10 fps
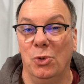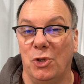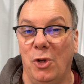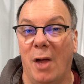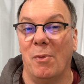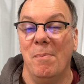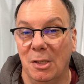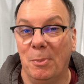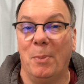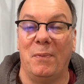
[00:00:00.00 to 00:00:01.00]
so you have a
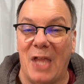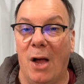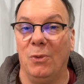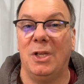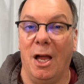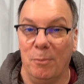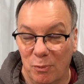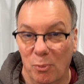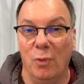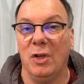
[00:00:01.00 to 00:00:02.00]
minimum of downtime of
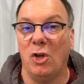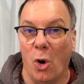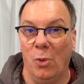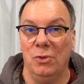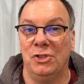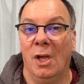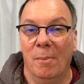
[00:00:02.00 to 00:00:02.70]
moving cones,